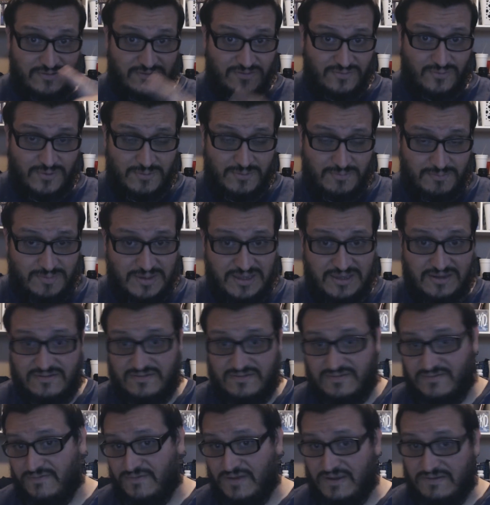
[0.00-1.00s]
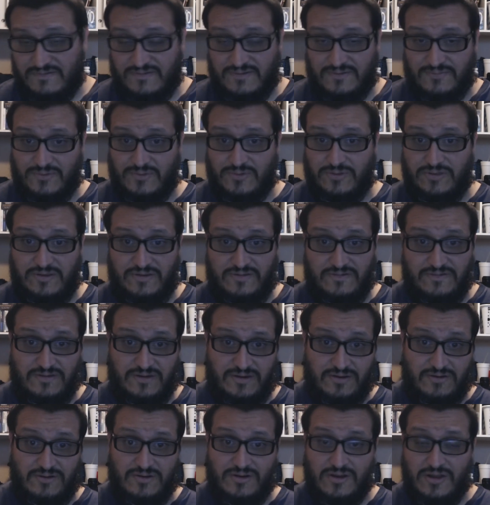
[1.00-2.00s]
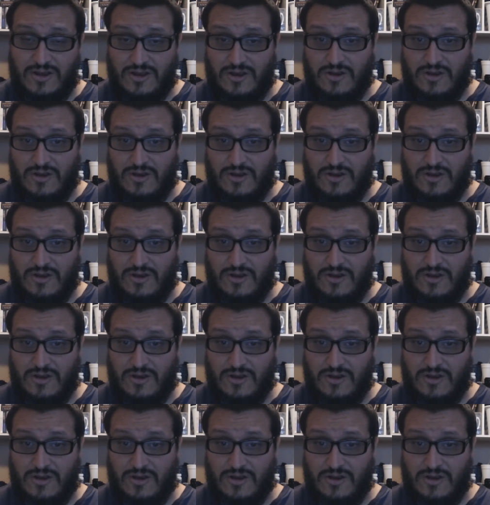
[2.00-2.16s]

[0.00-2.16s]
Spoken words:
Twin Peaks Festival this year,